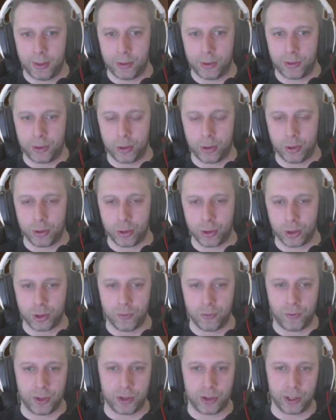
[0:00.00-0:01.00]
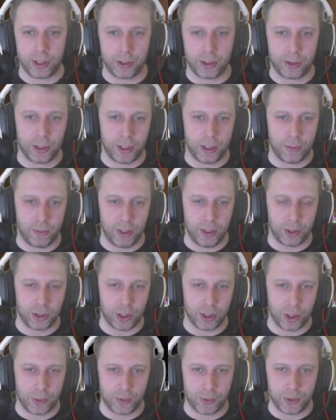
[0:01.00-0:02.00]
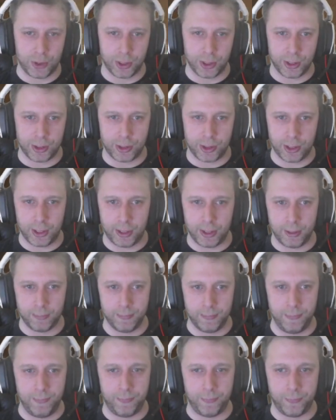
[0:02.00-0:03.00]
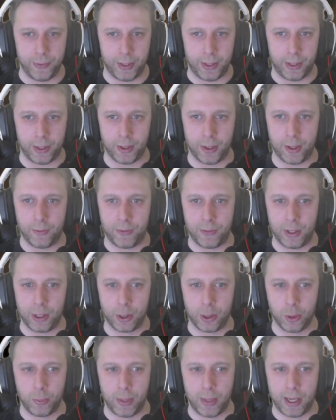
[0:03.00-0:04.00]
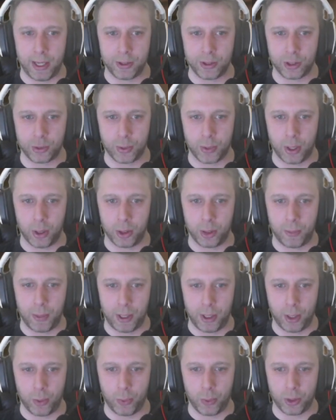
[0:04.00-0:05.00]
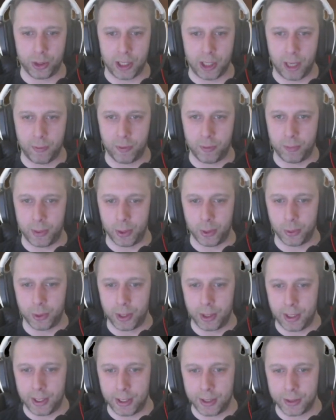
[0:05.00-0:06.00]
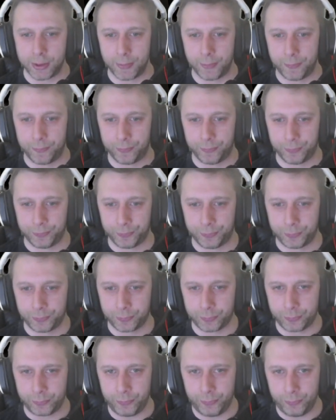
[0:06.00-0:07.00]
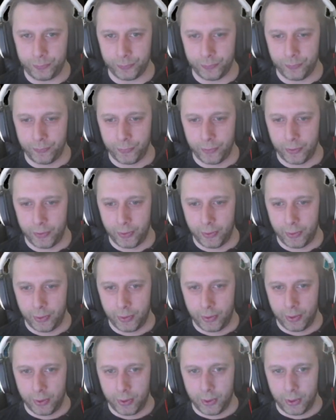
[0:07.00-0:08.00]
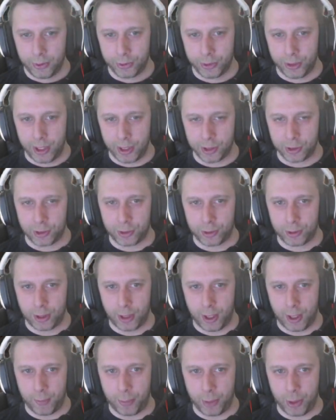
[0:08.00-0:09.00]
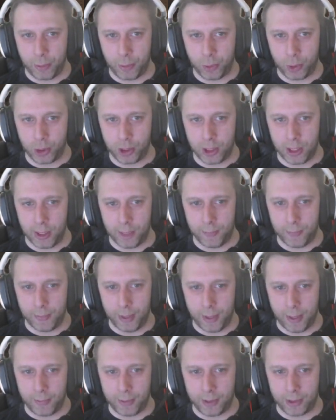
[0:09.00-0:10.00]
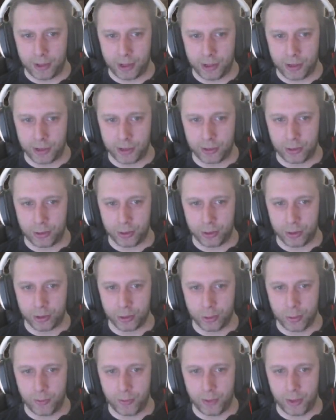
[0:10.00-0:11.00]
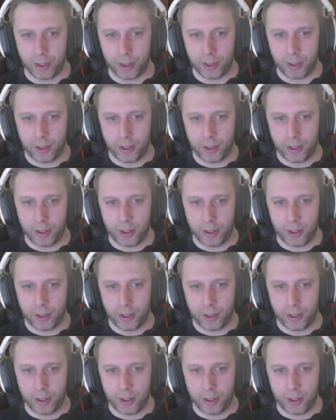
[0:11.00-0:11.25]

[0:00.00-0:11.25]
construction facility, research facility, and the vehicle bays as well, depending on what type of building it is. Yes, Commander. So that's pretty much it. This is just some of the